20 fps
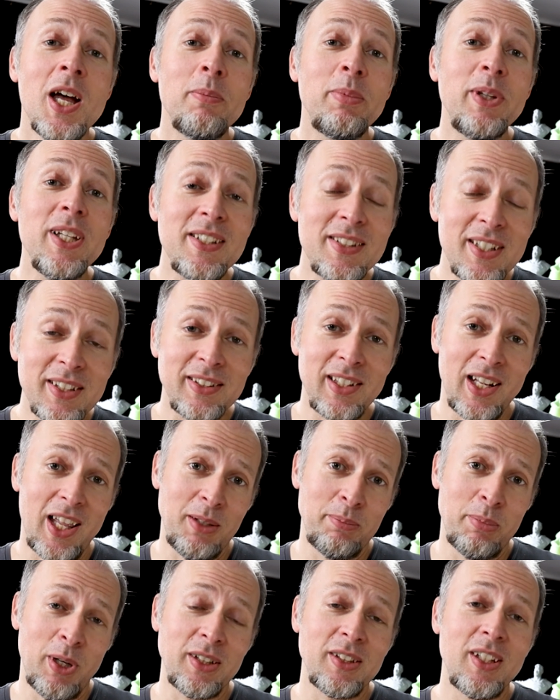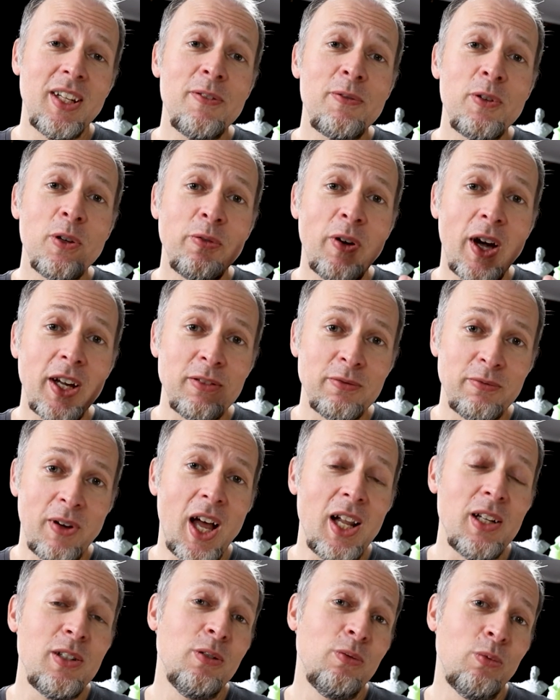Please hit the like button if you find
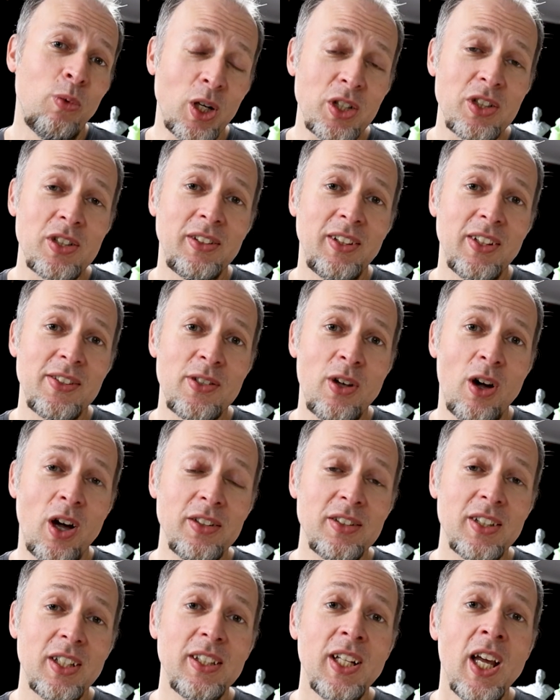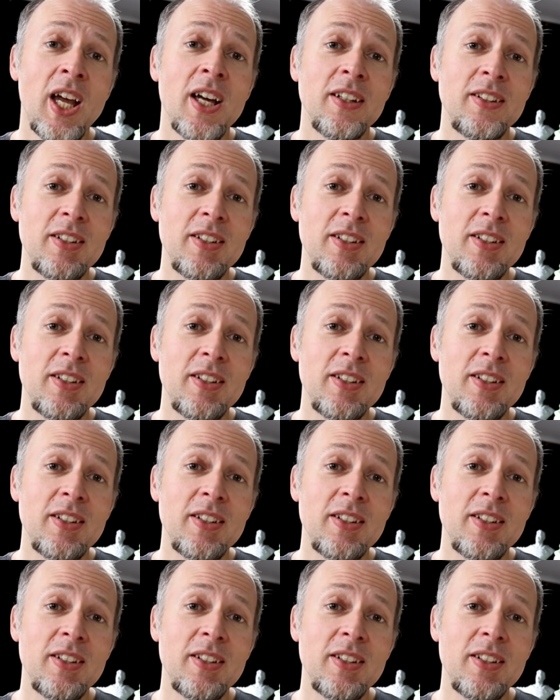value watching this content.